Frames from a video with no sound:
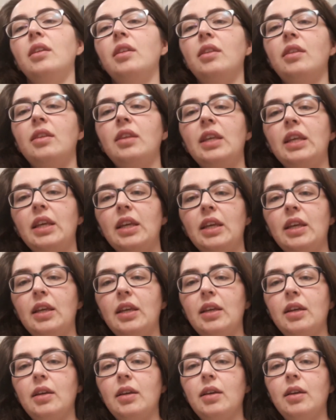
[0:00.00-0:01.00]

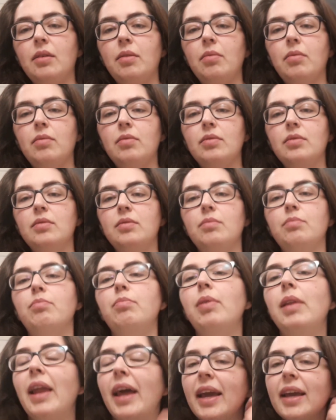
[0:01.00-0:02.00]
The
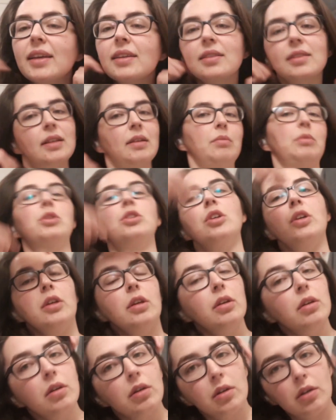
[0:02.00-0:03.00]
place, let me show you.